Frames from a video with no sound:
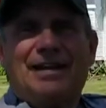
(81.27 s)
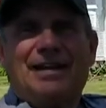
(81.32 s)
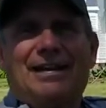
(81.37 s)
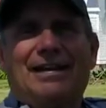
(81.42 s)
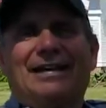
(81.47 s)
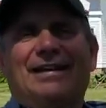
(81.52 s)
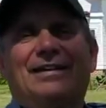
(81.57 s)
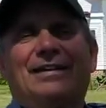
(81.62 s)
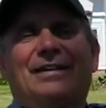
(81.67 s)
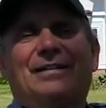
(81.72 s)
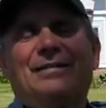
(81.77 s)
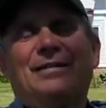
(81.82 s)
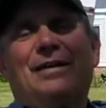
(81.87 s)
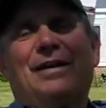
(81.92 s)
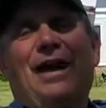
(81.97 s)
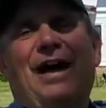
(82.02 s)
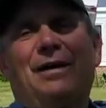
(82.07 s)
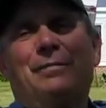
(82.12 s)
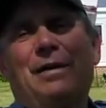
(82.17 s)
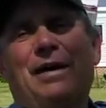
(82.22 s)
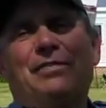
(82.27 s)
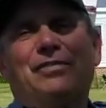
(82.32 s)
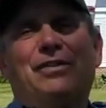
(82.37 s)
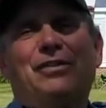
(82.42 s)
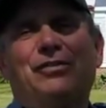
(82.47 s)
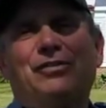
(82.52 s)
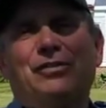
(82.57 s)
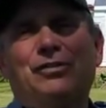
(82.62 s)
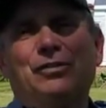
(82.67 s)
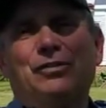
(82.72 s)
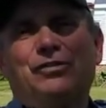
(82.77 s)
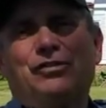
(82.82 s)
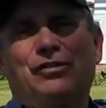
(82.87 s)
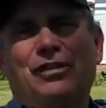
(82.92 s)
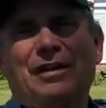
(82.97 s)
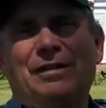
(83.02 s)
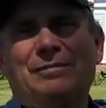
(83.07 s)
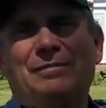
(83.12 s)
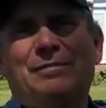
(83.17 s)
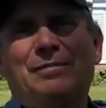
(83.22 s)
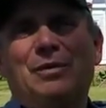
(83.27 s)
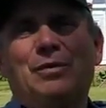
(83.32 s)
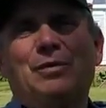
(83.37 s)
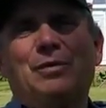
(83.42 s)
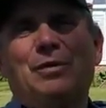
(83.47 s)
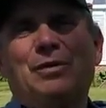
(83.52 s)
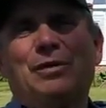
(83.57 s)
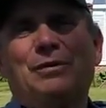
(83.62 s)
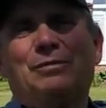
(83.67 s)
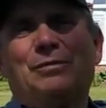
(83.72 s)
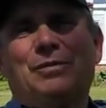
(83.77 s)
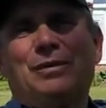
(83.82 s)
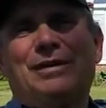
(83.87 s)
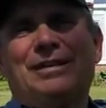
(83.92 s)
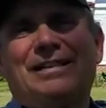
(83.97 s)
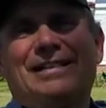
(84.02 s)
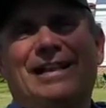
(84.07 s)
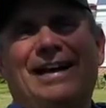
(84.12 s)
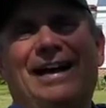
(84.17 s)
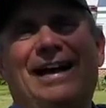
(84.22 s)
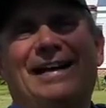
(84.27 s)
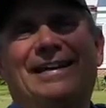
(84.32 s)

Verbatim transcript: uh, the like this Marie locks.